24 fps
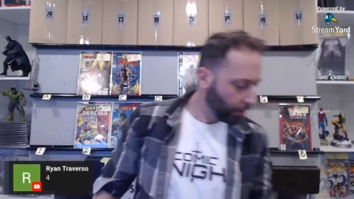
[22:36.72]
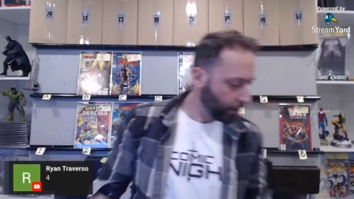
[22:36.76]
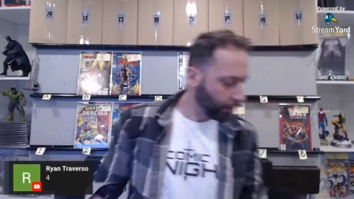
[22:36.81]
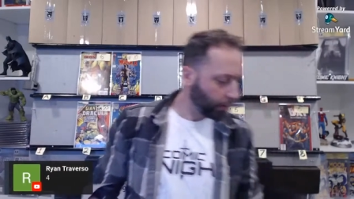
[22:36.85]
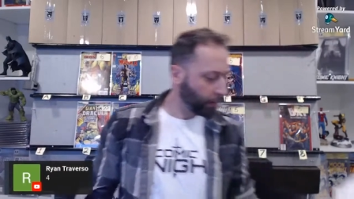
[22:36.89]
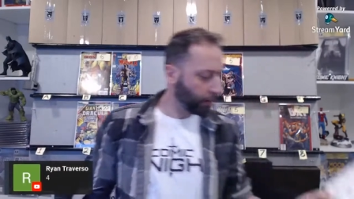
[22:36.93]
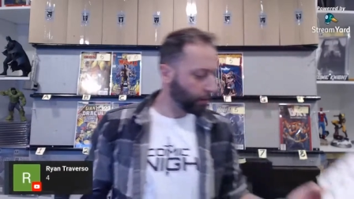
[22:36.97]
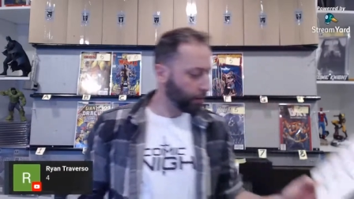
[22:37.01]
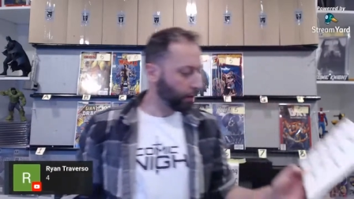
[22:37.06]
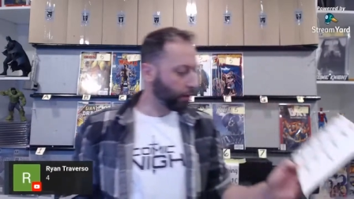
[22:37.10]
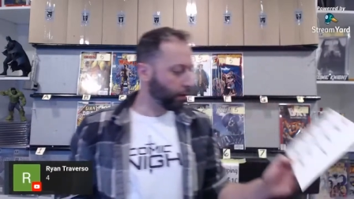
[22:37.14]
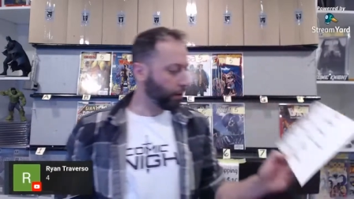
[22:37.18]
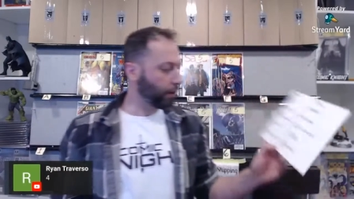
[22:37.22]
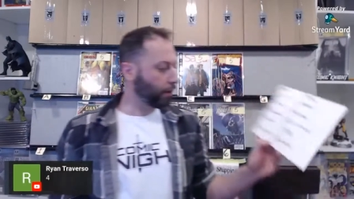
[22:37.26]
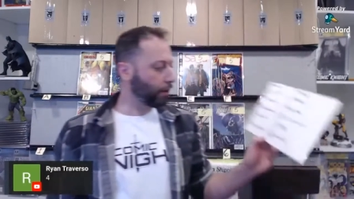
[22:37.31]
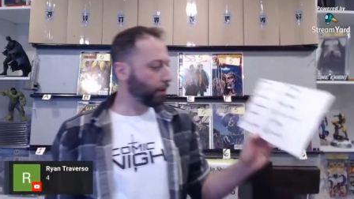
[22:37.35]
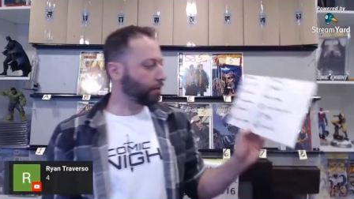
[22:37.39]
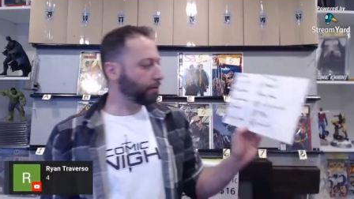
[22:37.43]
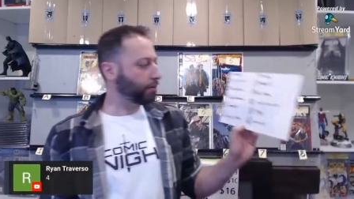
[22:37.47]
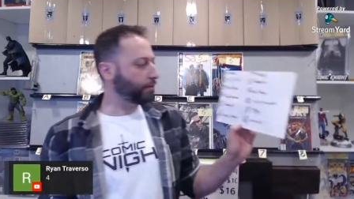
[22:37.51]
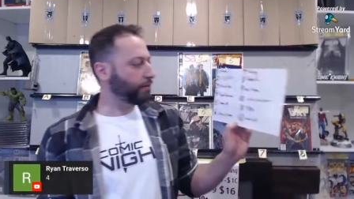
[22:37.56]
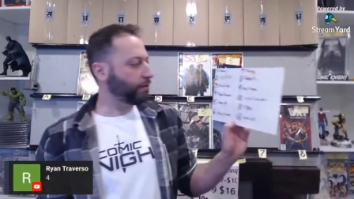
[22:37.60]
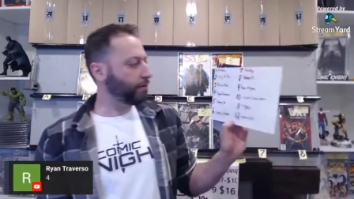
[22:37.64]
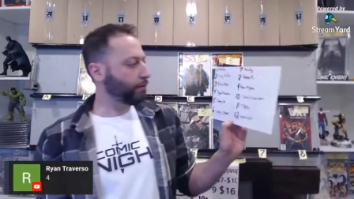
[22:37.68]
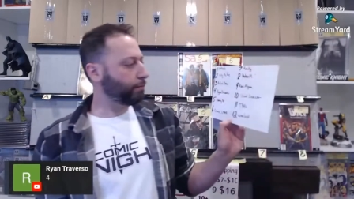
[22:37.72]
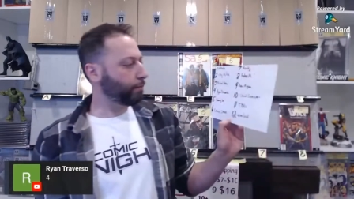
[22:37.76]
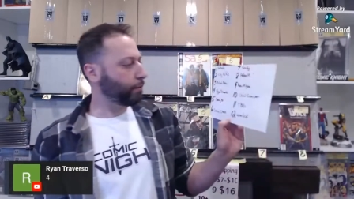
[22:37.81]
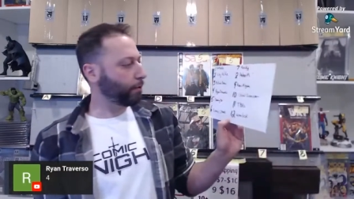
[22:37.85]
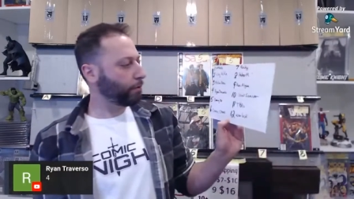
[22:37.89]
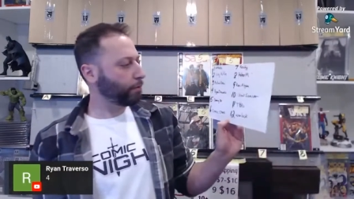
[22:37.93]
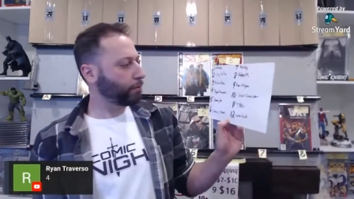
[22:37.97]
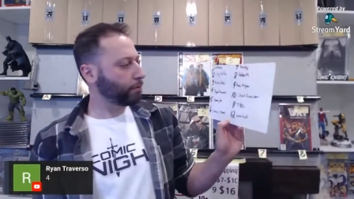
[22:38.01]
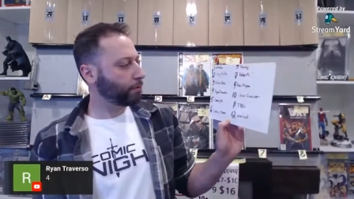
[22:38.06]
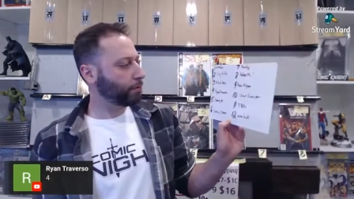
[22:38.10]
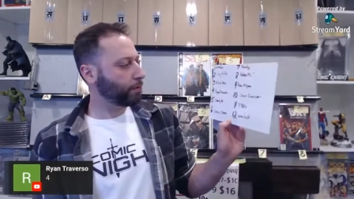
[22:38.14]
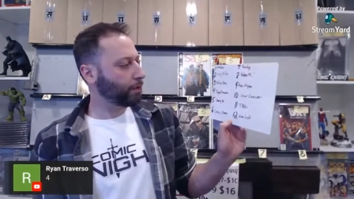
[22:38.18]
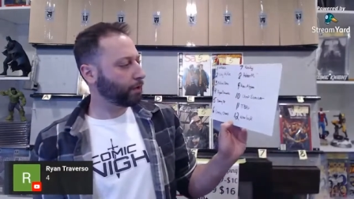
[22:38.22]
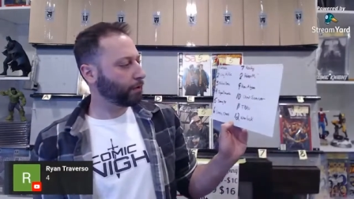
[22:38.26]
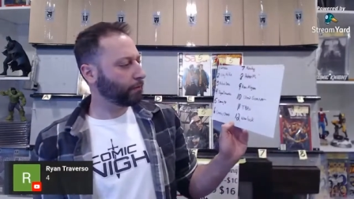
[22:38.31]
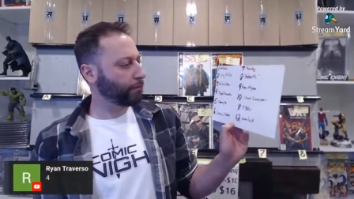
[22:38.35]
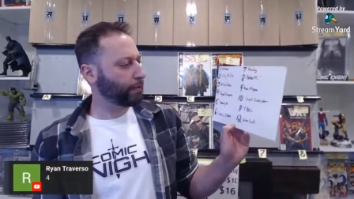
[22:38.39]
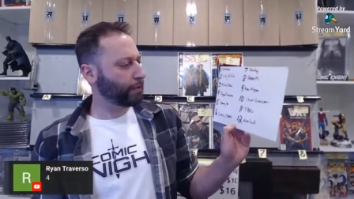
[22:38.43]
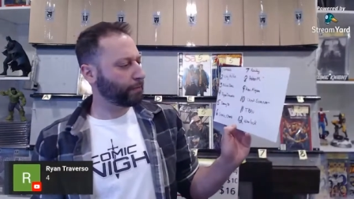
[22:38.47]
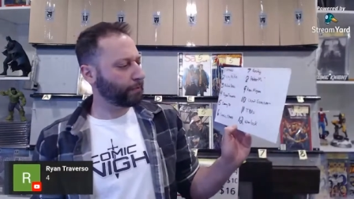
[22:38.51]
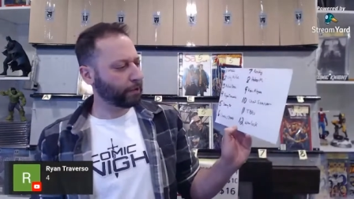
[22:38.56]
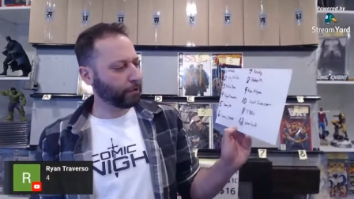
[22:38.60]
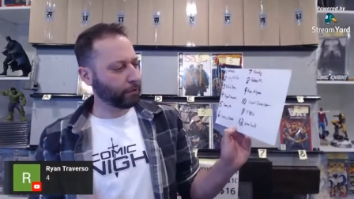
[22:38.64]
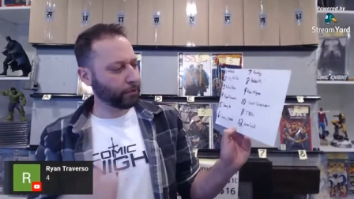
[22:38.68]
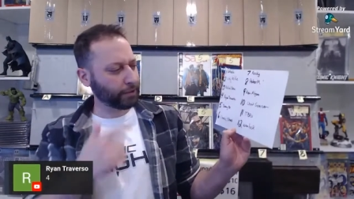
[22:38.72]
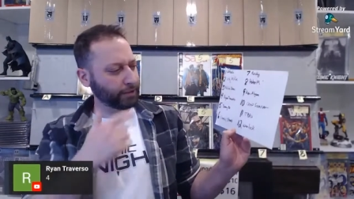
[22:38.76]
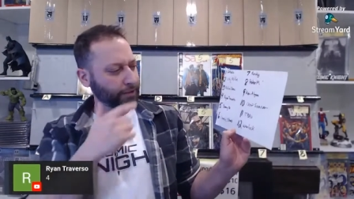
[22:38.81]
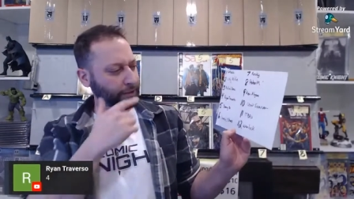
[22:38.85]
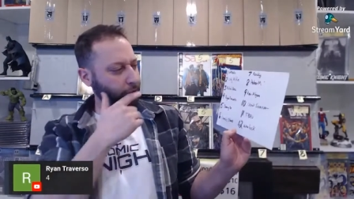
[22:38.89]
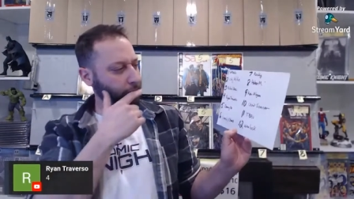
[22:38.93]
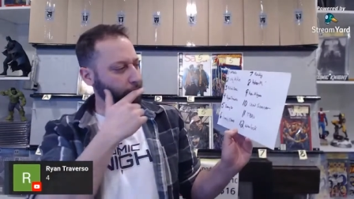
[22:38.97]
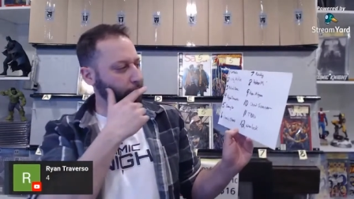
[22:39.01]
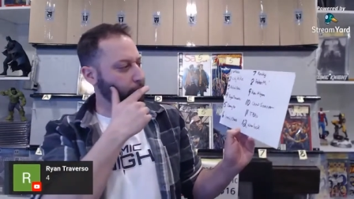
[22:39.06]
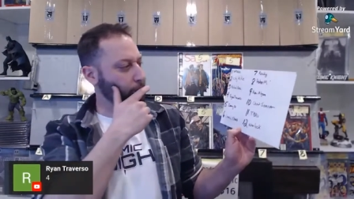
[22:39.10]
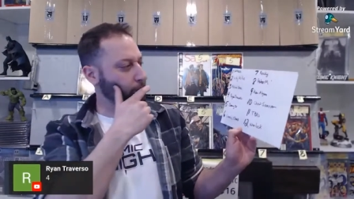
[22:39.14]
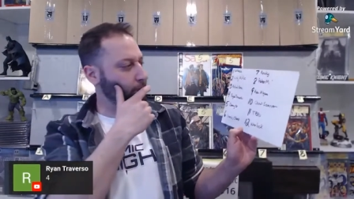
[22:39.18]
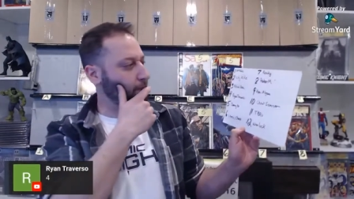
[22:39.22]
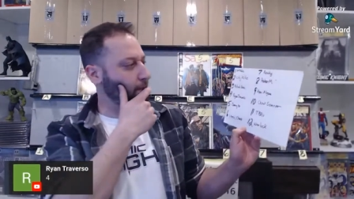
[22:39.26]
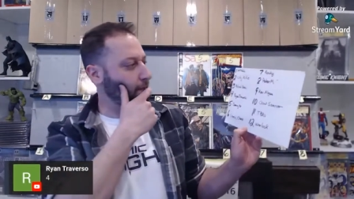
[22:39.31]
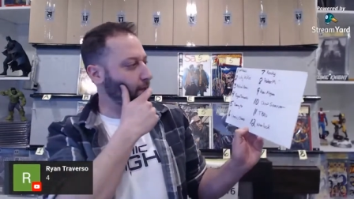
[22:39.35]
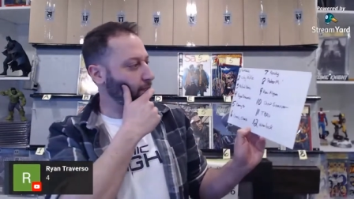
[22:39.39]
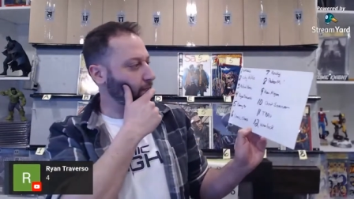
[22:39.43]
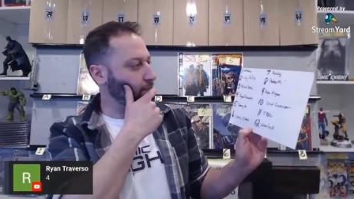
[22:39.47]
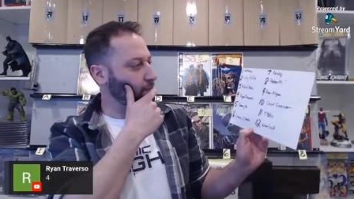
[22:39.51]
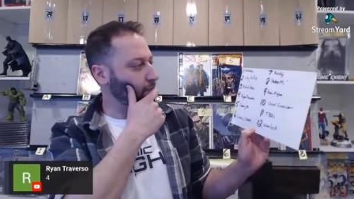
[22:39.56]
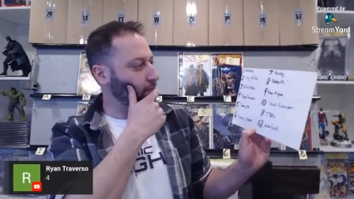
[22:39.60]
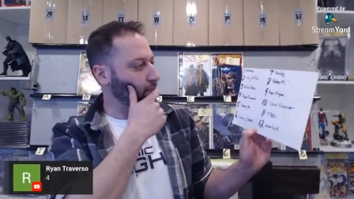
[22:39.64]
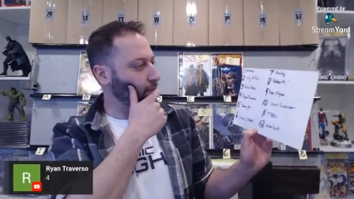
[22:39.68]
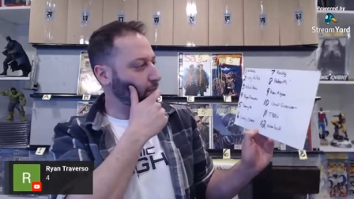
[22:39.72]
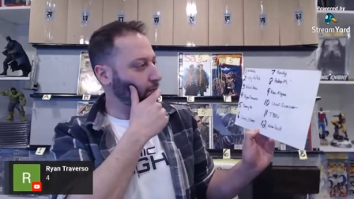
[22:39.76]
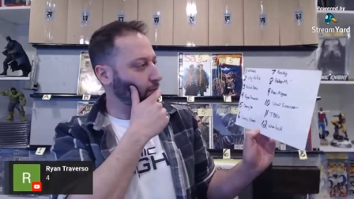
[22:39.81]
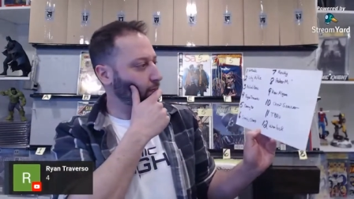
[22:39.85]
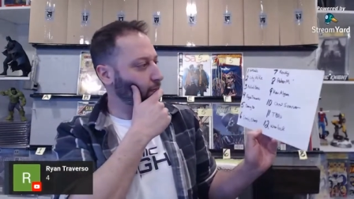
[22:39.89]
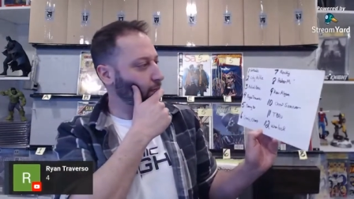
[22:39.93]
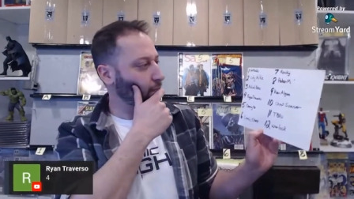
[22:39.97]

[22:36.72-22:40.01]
so everyone. Uh, T Bro, or maybe Chris Sumner, I haven't.